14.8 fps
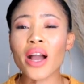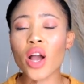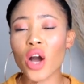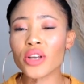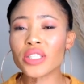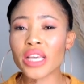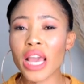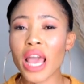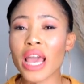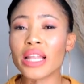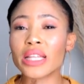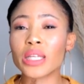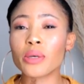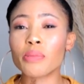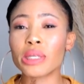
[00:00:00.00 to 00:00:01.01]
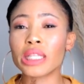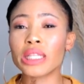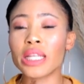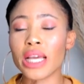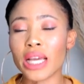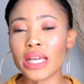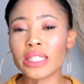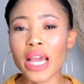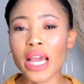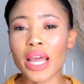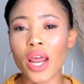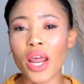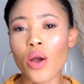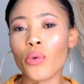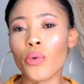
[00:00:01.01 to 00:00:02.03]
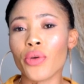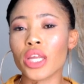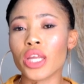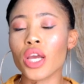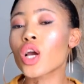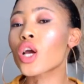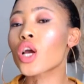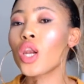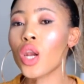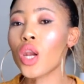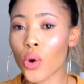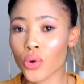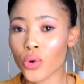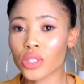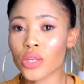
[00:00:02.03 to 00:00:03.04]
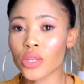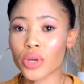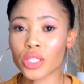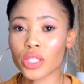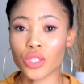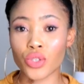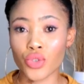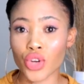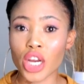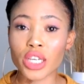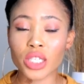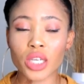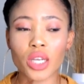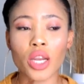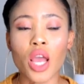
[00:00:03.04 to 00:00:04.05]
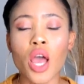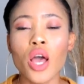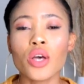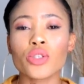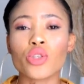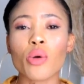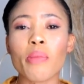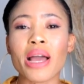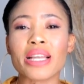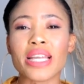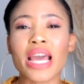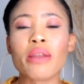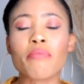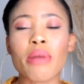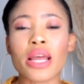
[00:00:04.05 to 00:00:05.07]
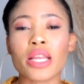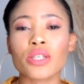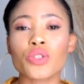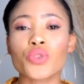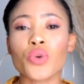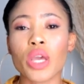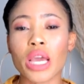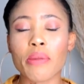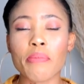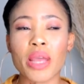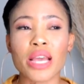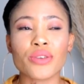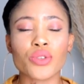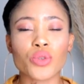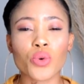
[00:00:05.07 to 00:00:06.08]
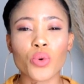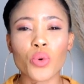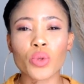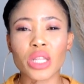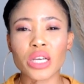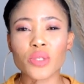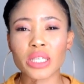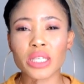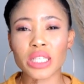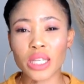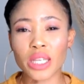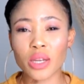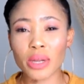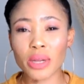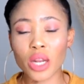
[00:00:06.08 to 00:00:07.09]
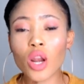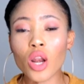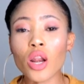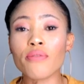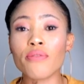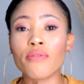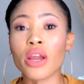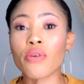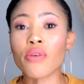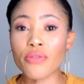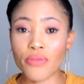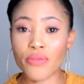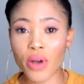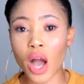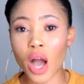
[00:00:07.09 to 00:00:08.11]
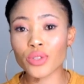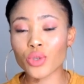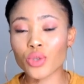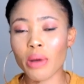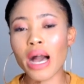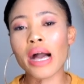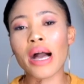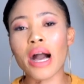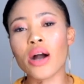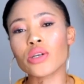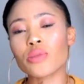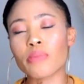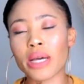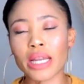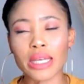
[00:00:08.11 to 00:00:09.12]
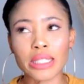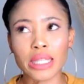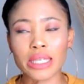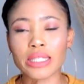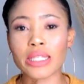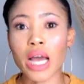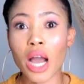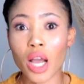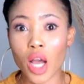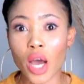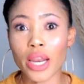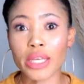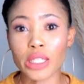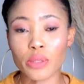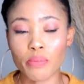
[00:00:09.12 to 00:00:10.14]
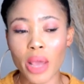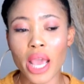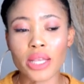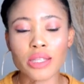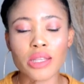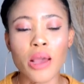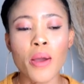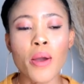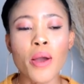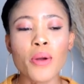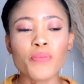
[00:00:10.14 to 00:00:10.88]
I got here a little bit late and they already closed the registration. So my dad managed to get me a school that was a little bit very far to my house, but at least I got a space.